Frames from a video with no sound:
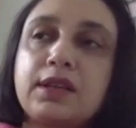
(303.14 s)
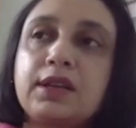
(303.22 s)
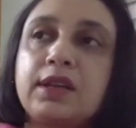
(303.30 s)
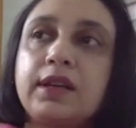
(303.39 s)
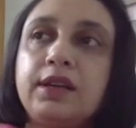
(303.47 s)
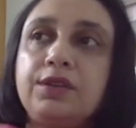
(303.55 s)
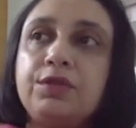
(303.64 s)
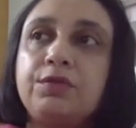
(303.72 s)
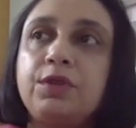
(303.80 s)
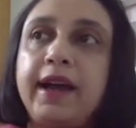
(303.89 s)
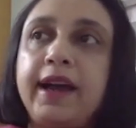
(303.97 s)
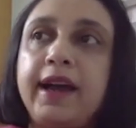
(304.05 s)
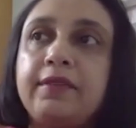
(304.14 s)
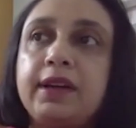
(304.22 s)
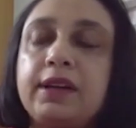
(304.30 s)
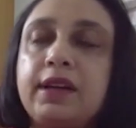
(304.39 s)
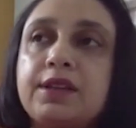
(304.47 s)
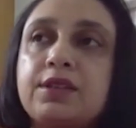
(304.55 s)
in India, you would have
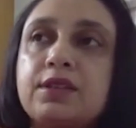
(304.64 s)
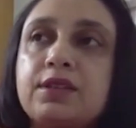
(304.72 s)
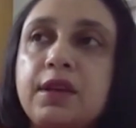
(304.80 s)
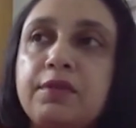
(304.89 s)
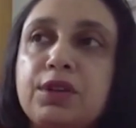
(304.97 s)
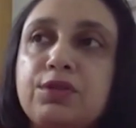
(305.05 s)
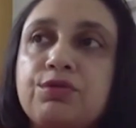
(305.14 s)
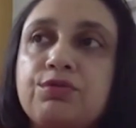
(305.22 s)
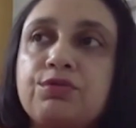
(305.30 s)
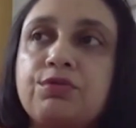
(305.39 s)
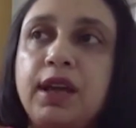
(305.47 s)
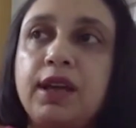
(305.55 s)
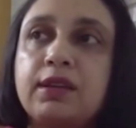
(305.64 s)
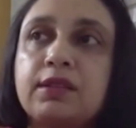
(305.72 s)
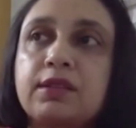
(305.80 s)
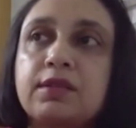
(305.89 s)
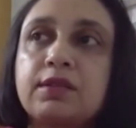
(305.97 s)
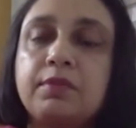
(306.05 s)
at least seven to
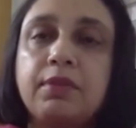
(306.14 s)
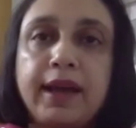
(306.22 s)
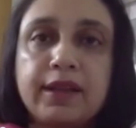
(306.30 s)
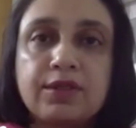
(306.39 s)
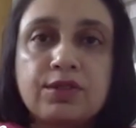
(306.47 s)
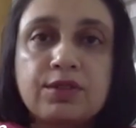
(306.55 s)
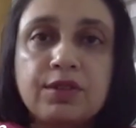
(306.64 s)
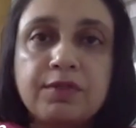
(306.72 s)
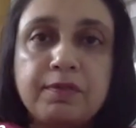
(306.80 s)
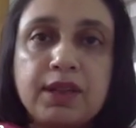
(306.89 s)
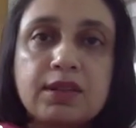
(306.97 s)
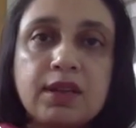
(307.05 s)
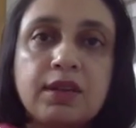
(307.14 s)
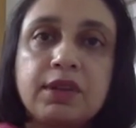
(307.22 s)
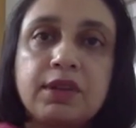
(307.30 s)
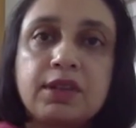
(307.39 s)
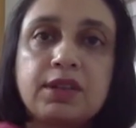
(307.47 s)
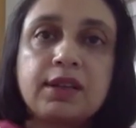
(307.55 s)
eight brands of pizza
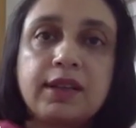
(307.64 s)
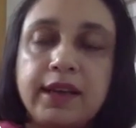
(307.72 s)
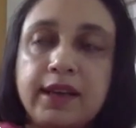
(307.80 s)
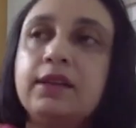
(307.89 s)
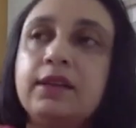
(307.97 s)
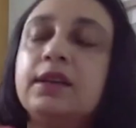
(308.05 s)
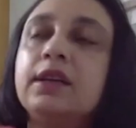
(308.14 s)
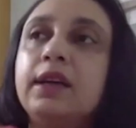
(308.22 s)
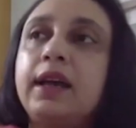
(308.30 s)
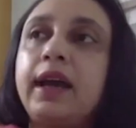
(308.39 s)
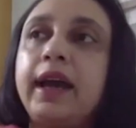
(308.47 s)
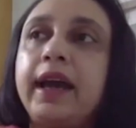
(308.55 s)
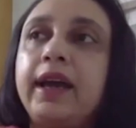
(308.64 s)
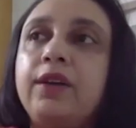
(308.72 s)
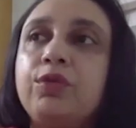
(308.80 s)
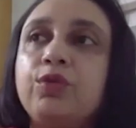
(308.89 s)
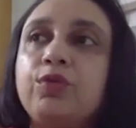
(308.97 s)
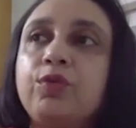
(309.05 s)
which are there, and
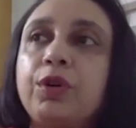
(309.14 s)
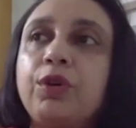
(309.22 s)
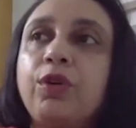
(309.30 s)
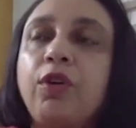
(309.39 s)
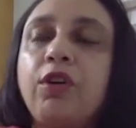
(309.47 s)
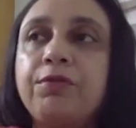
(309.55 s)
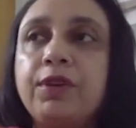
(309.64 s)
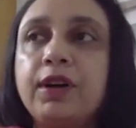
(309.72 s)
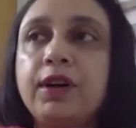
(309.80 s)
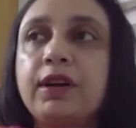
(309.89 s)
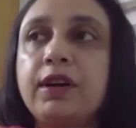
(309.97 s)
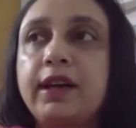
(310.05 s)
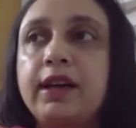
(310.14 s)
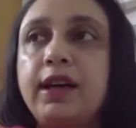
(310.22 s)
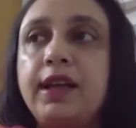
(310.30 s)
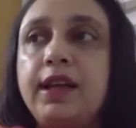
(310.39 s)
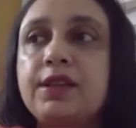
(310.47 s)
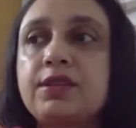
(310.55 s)
who would offer at
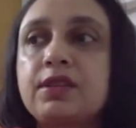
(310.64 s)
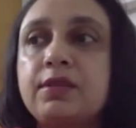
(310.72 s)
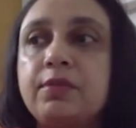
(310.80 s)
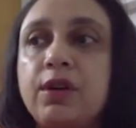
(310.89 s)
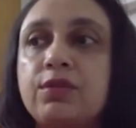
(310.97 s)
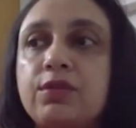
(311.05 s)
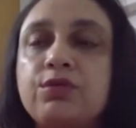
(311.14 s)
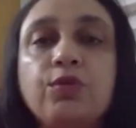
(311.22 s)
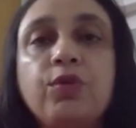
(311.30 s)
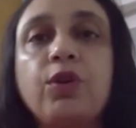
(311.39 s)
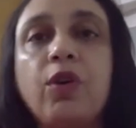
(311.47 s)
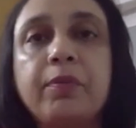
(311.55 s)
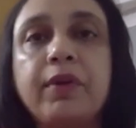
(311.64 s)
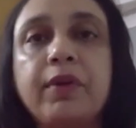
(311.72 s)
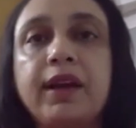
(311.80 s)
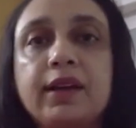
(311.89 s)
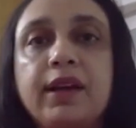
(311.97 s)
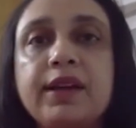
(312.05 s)
least about, who would
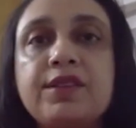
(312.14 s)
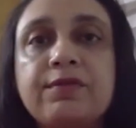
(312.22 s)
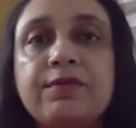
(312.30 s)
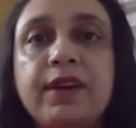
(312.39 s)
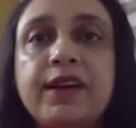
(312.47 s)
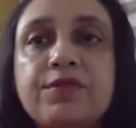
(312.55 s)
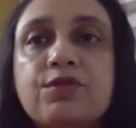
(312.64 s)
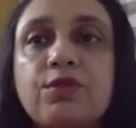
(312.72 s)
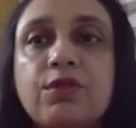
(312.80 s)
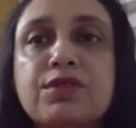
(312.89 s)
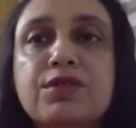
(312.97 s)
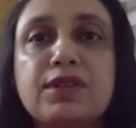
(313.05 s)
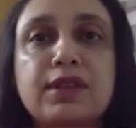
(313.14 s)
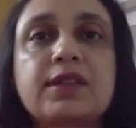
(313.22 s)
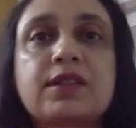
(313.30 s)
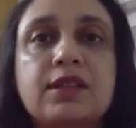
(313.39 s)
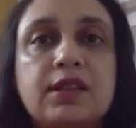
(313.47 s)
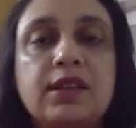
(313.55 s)
operate at least five stores in that
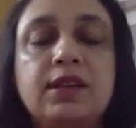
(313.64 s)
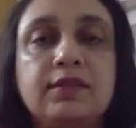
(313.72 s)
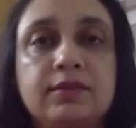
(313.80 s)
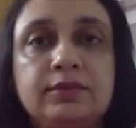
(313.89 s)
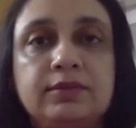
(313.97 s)
city.